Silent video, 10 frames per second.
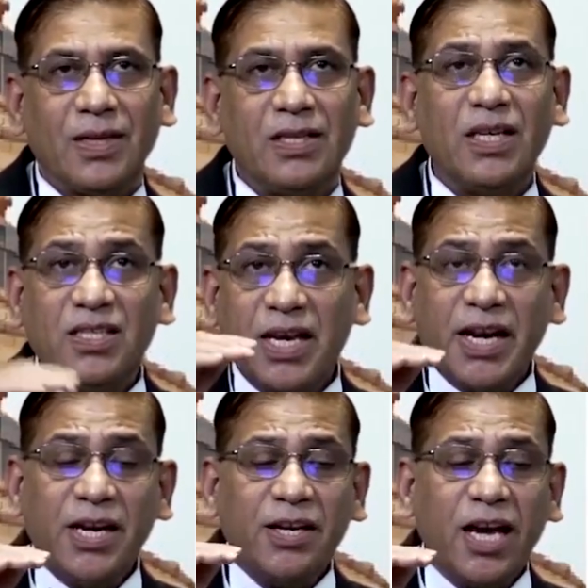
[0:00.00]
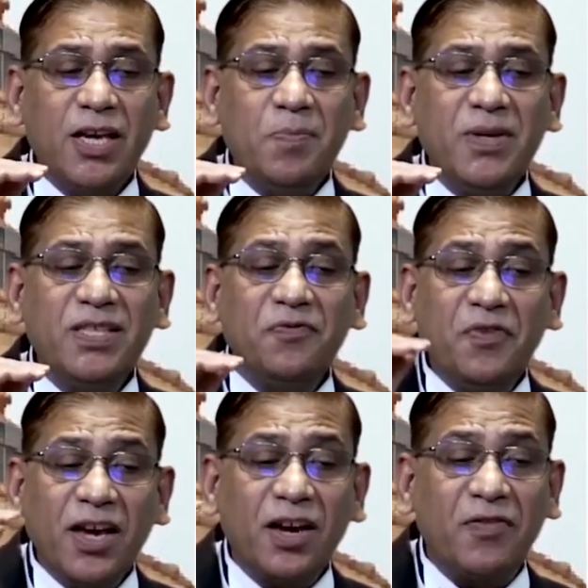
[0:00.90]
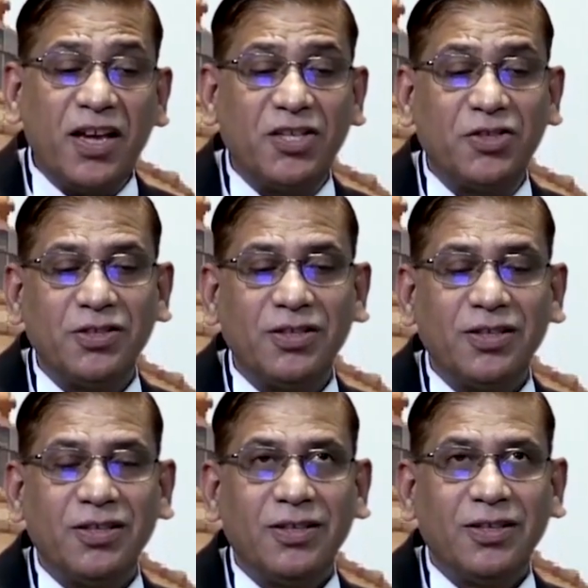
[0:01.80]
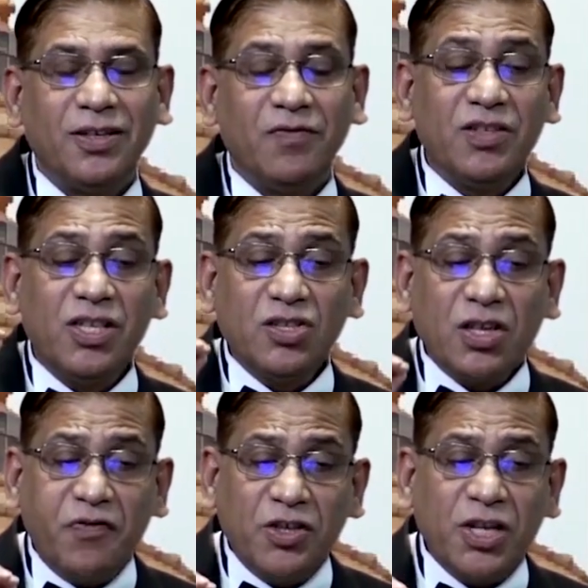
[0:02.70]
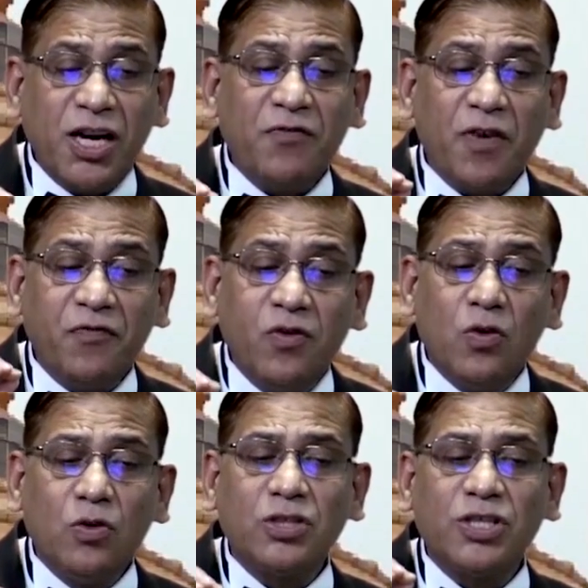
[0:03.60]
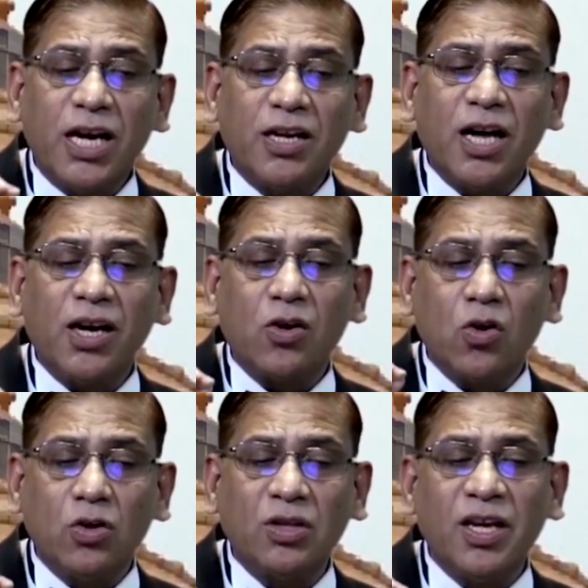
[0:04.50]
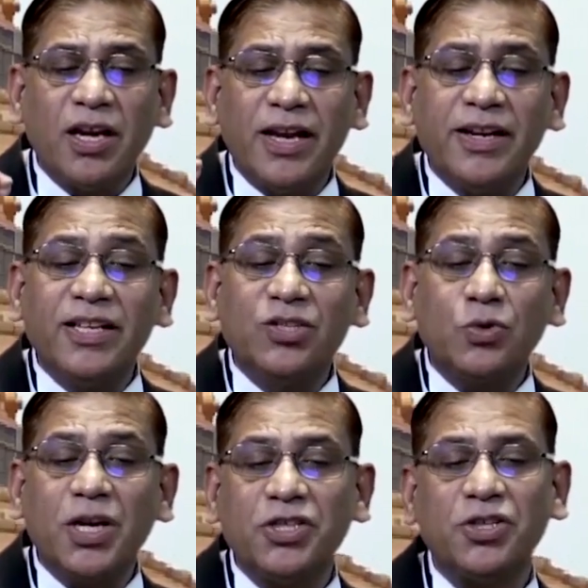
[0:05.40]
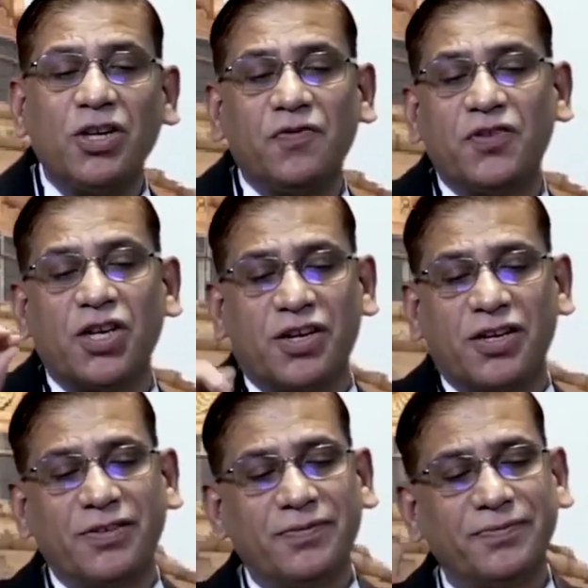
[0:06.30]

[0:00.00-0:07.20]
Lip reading: The second type is fair wage, which is sufficient for food, shelter, clothing, and education of children.